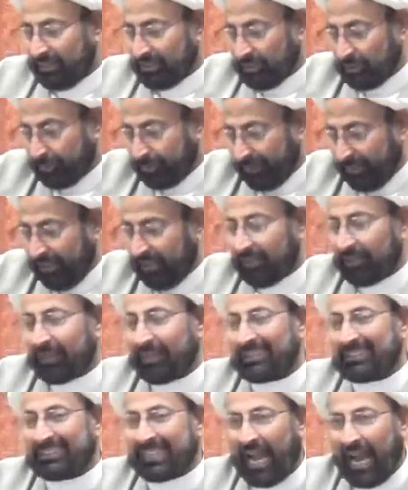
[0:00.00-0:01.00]
Jibril
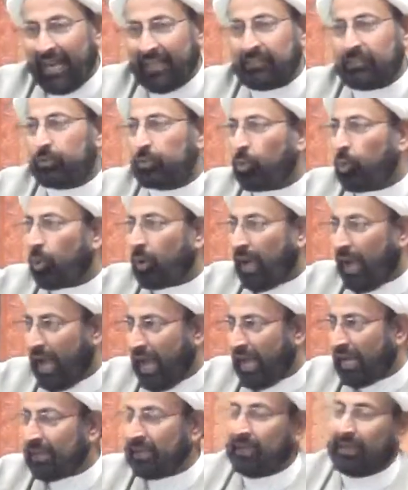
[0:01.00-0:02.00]
recites
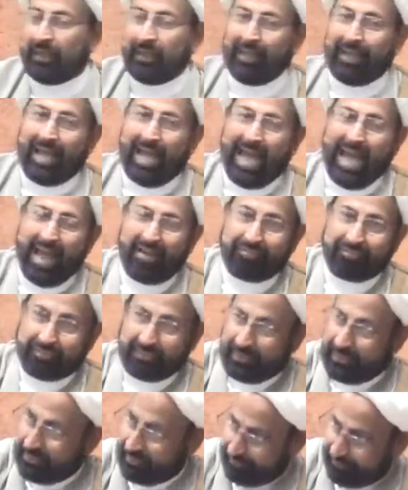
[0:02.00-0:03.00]
Quran
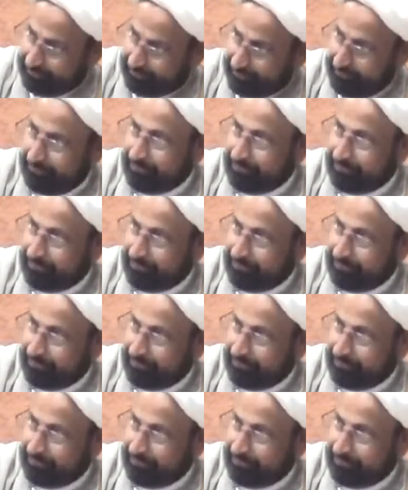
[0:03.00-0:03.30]
after